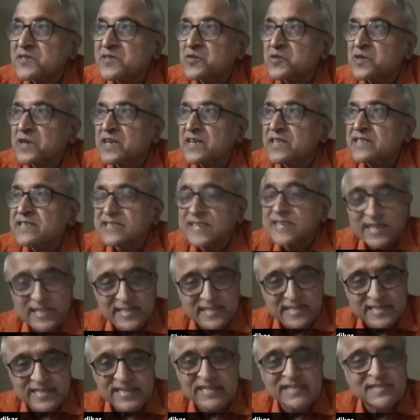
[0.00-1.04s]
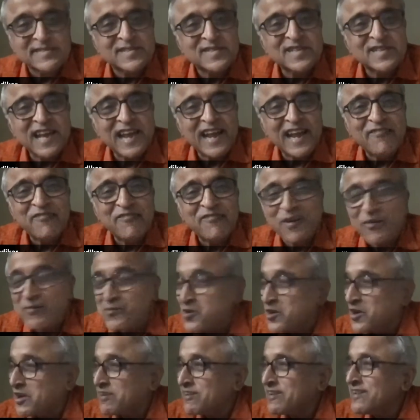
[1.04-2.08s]
student in statistics, and from
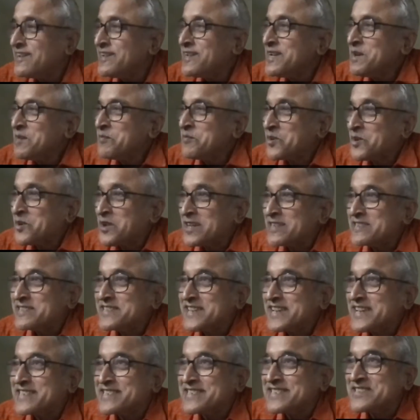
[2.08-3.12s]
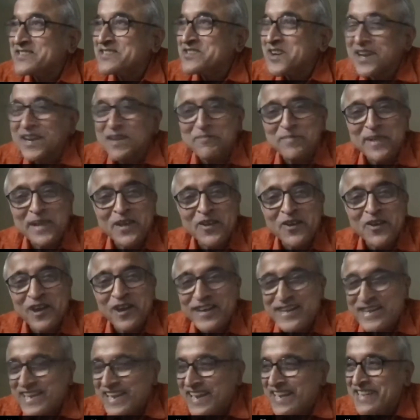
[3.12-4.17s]
your pronunciation, you are a
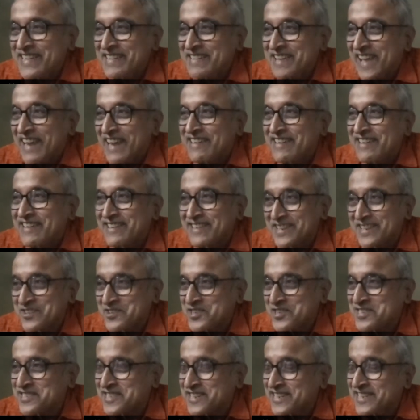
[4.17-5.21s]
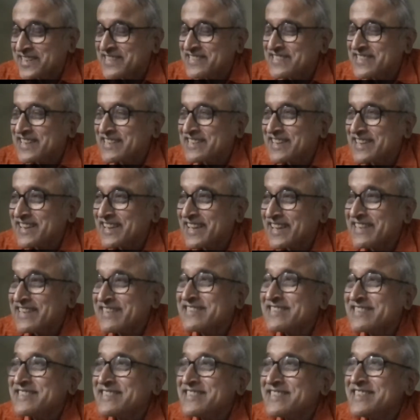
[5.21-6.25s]
Bengali, and in Calcutta, you are studying. Is that correct?